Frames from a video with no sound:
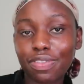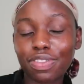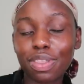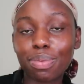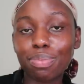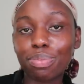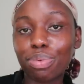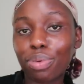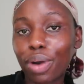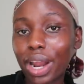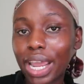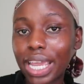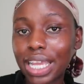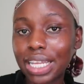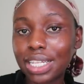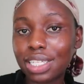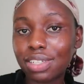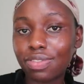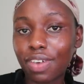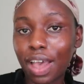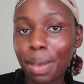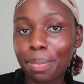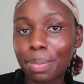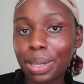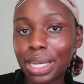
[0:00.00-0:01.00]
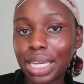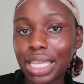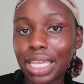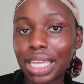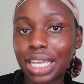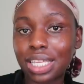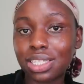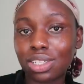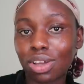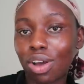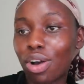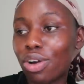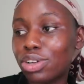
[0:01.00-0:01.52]
if the bride's family
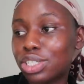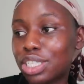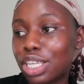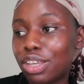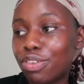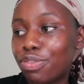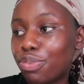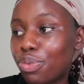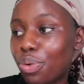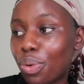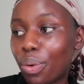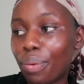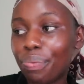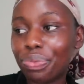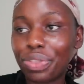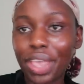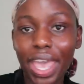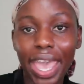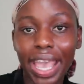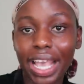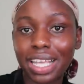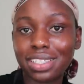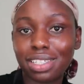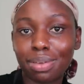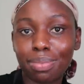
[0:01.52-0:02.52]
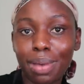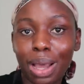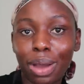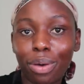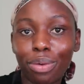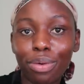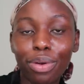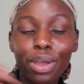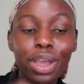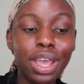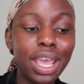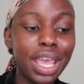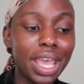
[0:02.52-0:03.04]
is asking for X
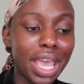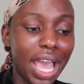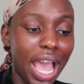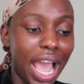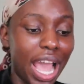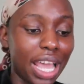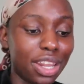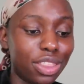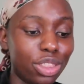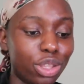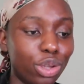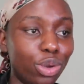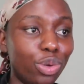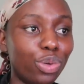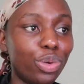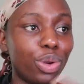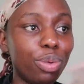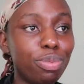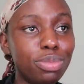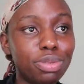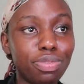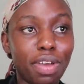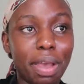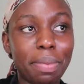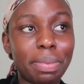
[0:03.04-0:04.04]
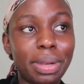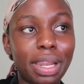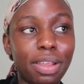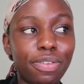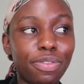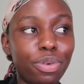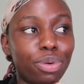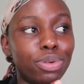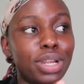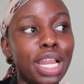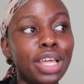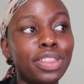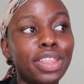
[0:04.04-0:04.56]
amount and the groom's family
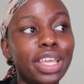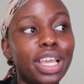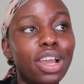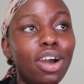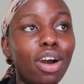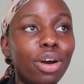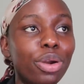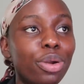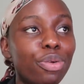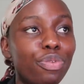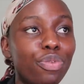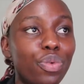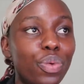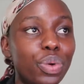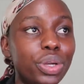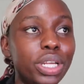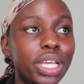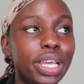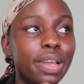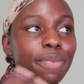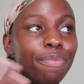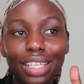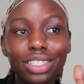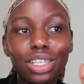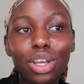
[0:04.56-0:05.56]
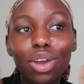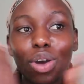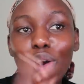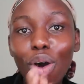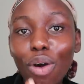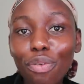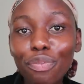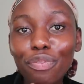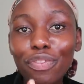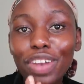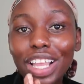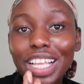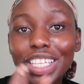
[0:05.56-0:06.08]
feel like they can't afford it, that's a
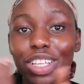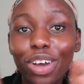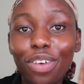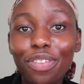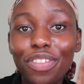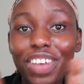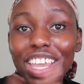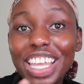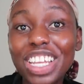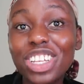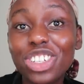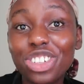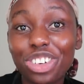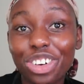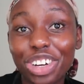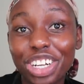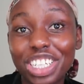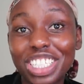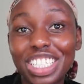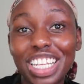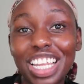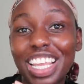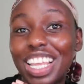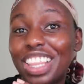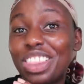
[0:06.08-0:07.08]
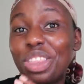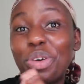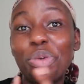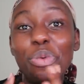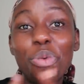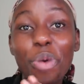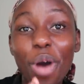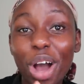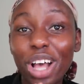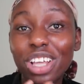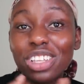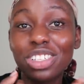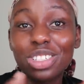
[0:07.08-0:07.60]
conflict of interest in the
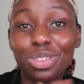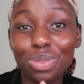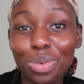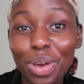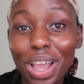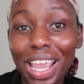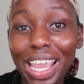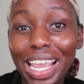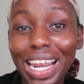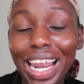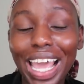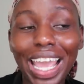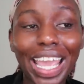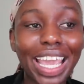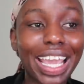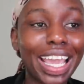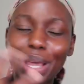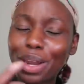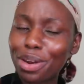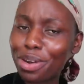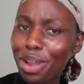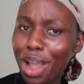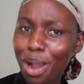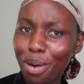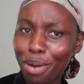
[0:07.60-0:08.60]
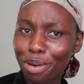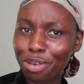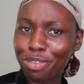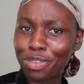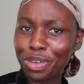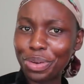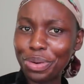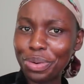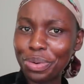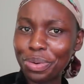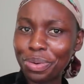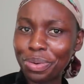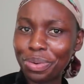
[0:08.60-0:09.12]
worst way. Like, I don't know how I
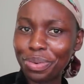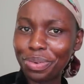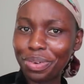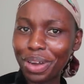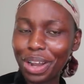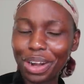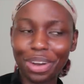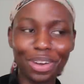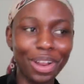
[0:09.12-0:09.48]
feel